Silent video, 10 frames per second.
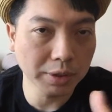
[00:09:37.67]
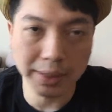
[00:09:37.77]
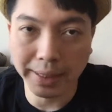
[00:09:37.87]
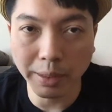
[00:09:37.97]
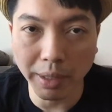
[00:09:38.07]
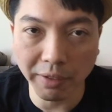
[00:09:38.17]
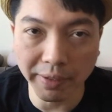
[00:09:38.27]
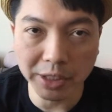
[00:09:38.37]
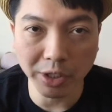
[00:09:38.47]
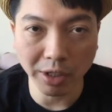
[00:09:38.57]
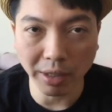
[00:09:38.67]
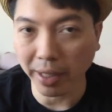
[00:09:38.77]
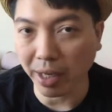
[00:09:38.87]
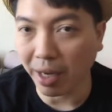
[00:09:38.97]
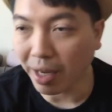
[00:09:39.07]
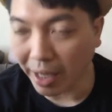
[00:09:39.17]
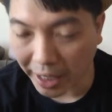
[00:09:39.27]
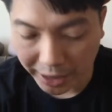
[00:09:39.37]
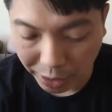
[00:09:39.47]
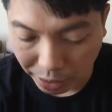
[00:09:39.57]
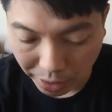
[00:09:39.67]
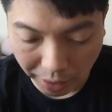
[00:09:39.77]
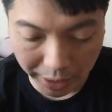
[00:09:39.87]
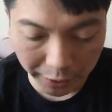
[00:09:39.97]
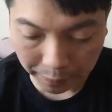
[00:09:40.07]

selecting what events. You cannot like, haha, I chose all